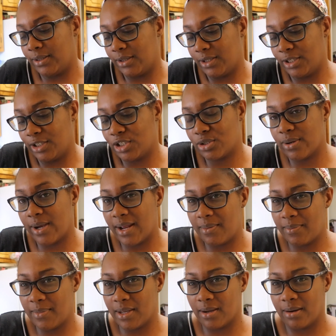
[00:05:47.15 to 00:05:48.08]
the
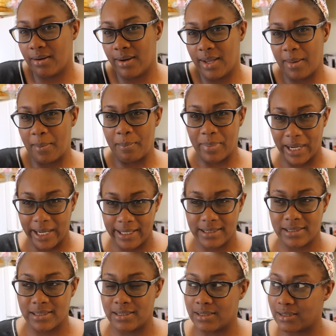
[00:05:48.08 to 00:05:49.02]
treadmill and
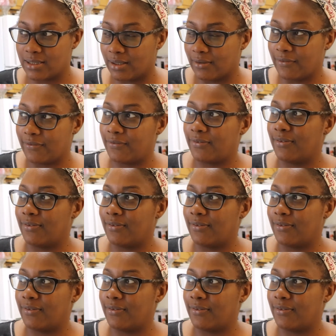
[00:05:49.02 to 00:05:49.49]
bikes and stuff